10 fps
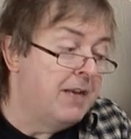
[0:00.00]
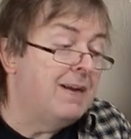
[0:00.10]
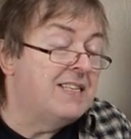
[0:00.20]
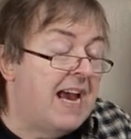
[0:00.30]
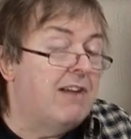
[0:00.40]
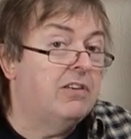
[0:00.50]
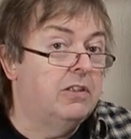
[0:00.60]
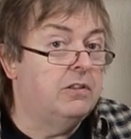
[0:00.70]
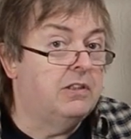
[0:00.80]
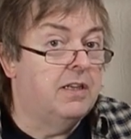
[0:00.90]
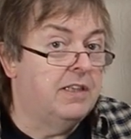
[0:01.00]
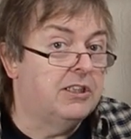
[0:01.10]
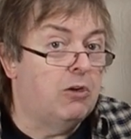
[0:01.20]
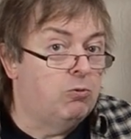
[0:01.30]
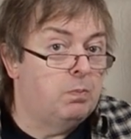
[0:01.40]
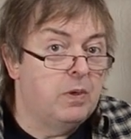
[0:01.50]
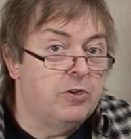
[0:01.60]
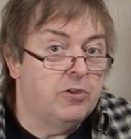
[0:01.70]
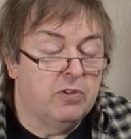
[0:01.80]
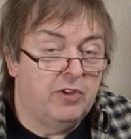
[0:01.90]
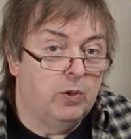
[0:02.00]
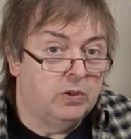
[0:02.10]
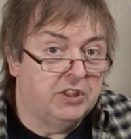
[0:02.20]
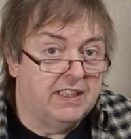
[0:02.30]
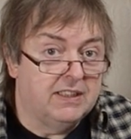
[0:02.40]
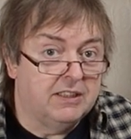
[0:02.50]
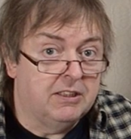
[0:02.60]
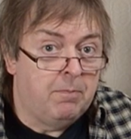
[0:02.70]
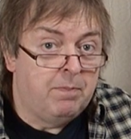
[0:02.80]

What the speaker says: Depends how good this old printer of yours is.